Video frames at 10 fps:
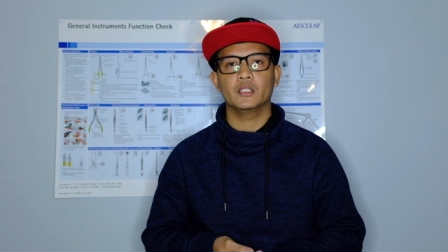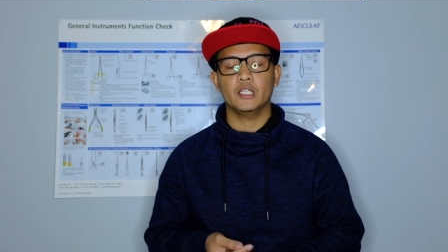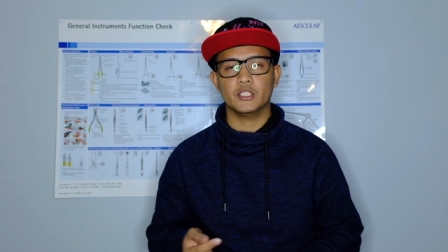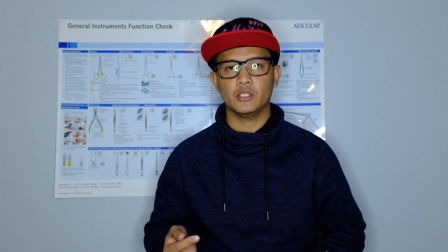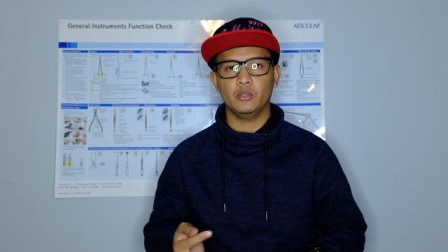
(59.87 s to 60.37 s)

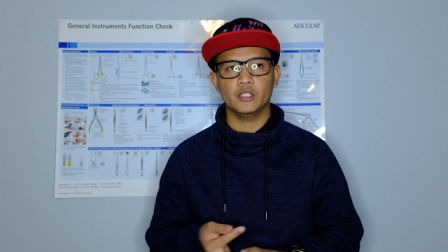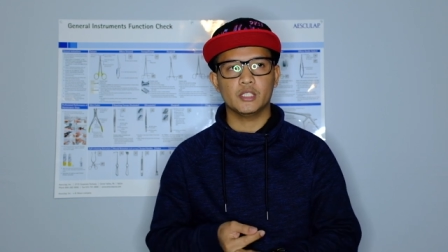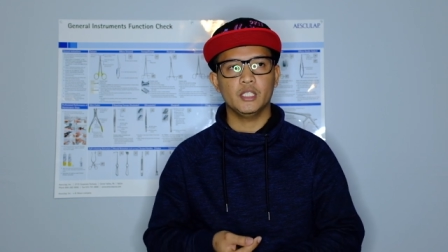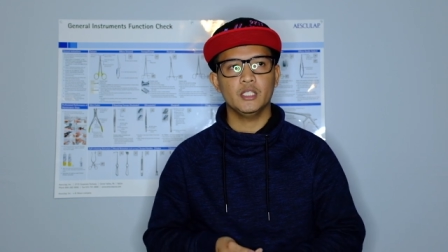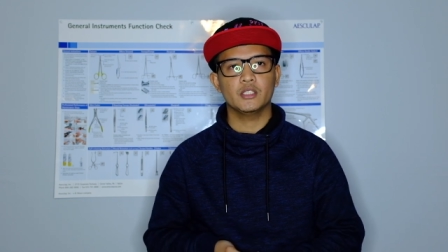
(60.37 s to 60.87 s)
touches only
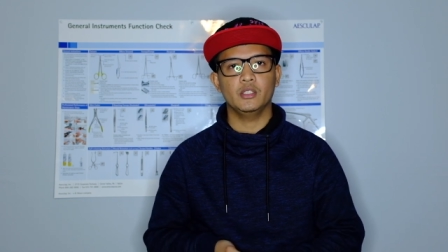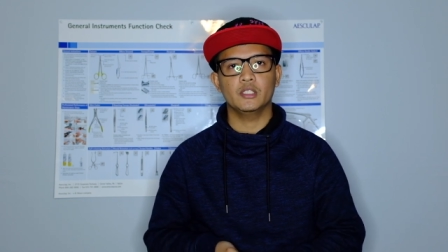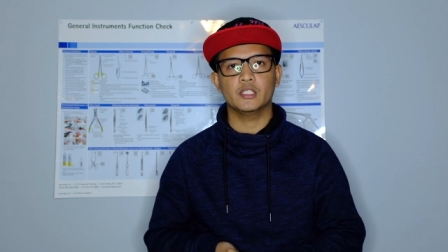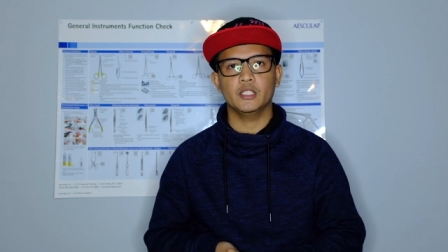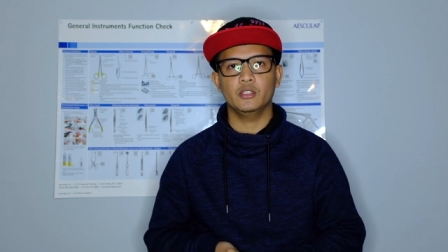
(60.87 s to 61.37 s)
skin, so
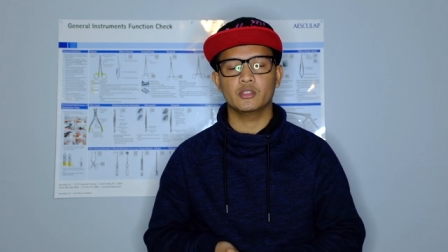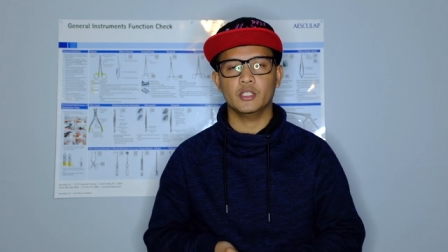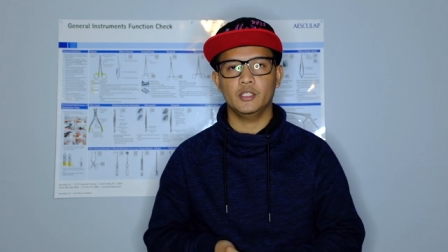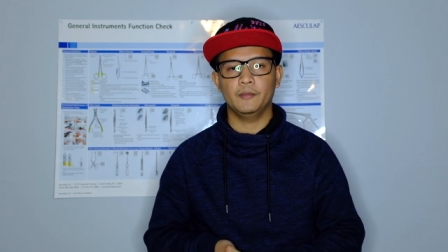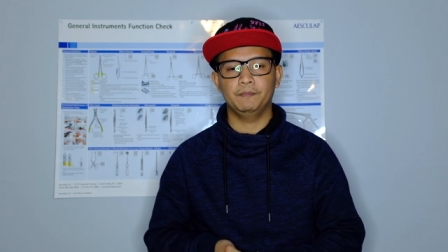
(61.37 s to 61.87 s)
let's say those
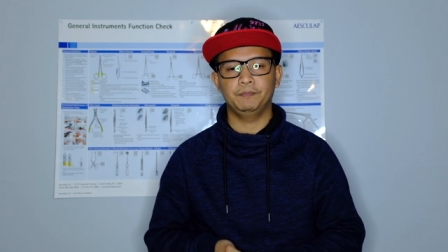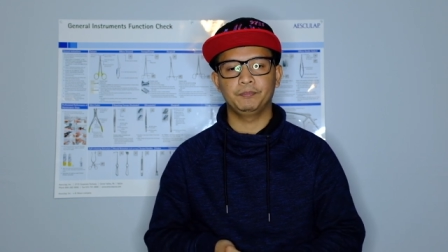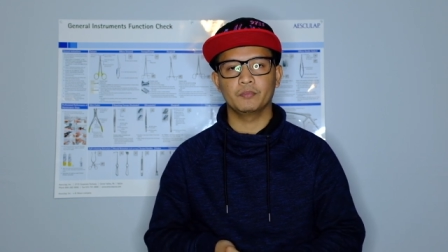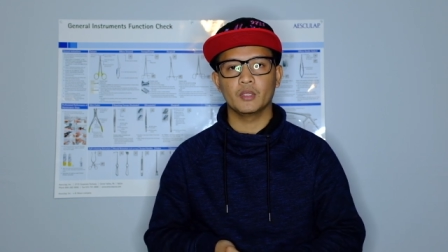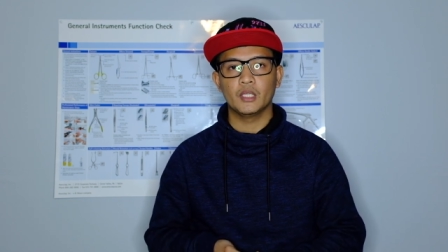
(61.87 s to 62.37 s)

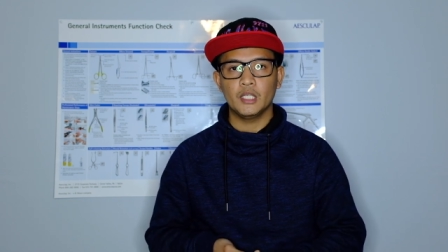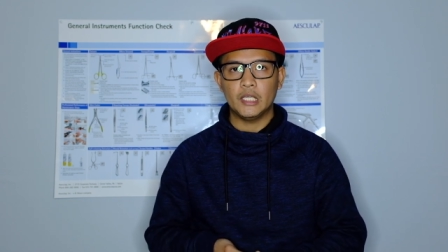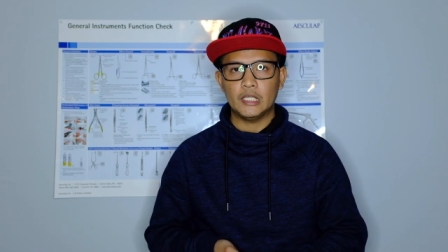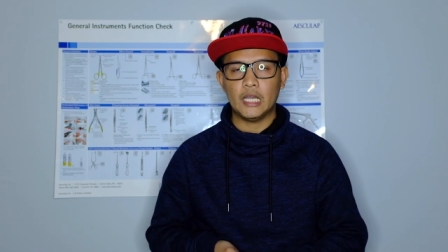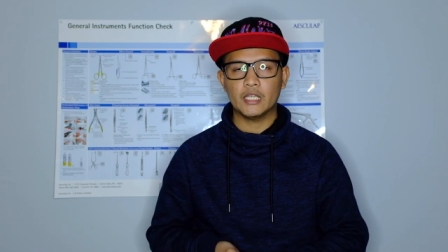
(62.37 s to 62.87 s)

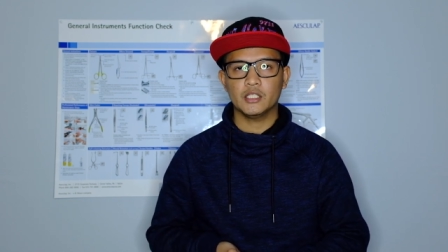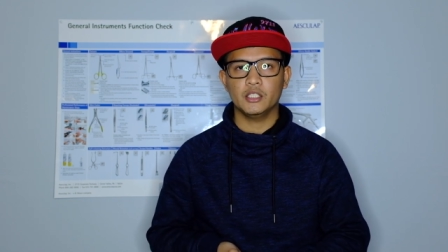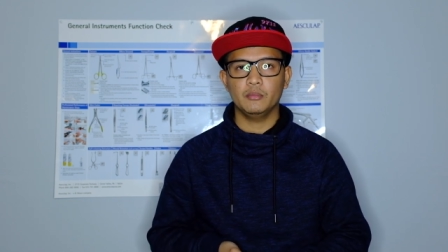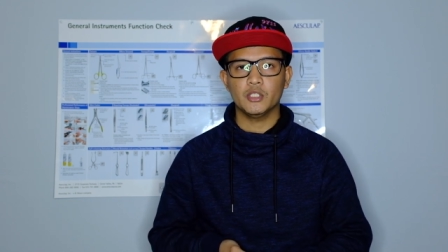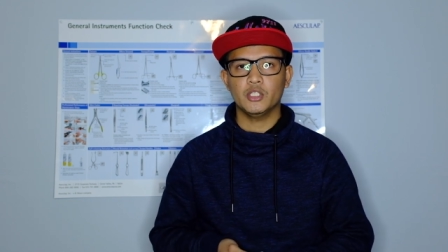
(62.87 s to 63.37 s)

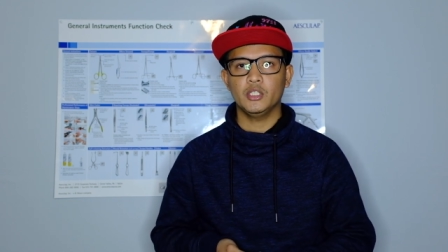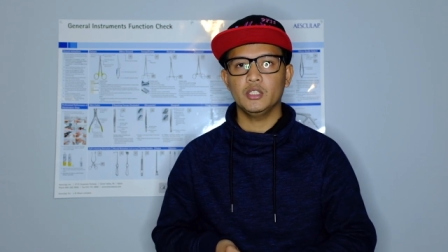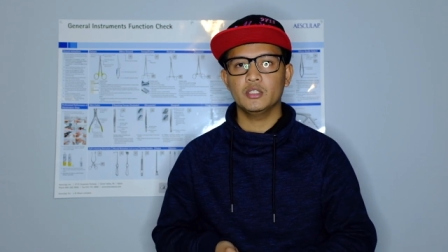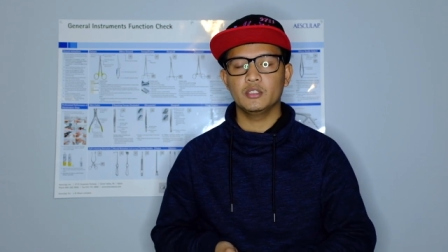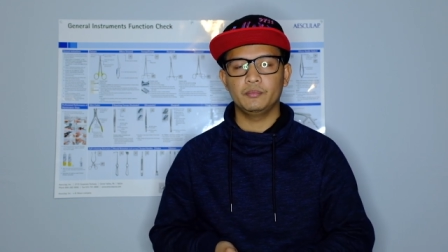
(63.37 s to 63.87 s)
SCD
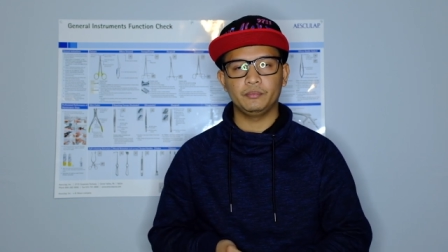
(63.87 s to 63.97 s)
machines,